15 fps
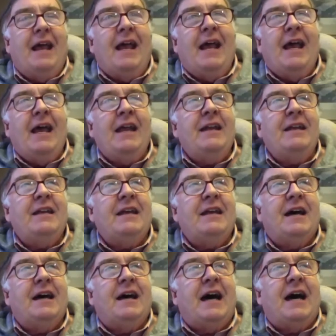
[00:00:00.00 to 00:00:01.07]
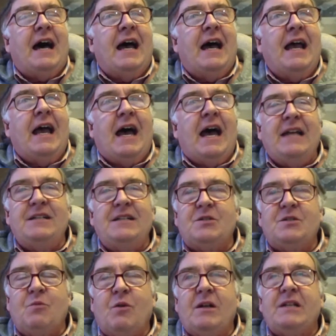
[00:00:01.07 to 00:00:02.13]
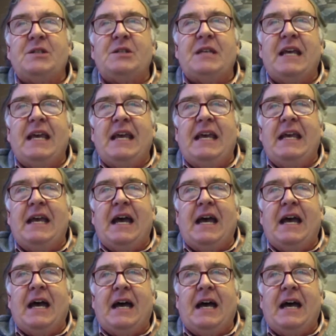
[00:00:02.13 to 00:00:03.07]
And I just want to say